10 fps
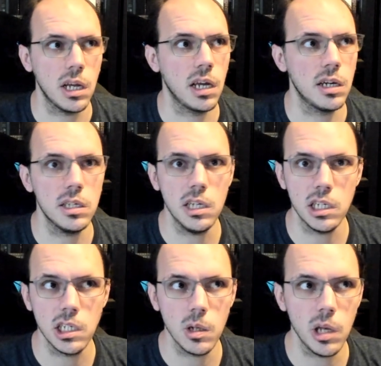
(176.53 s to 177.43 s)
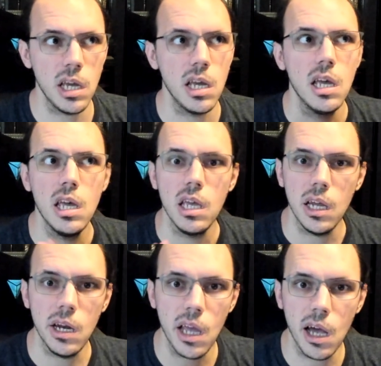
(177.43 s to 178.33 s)
And additionally,
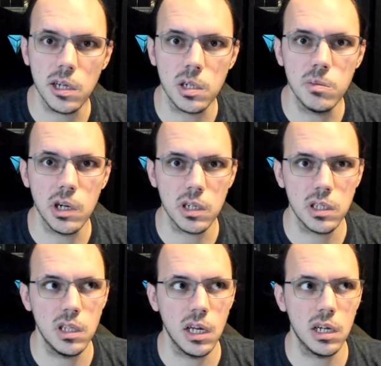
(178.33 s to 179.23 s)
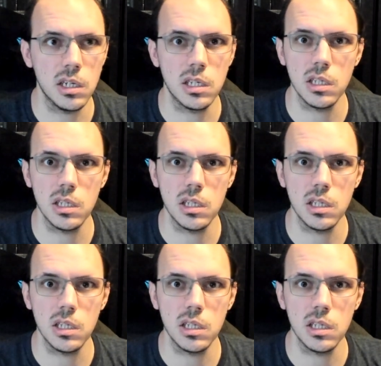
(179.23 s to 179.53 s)
any extra books that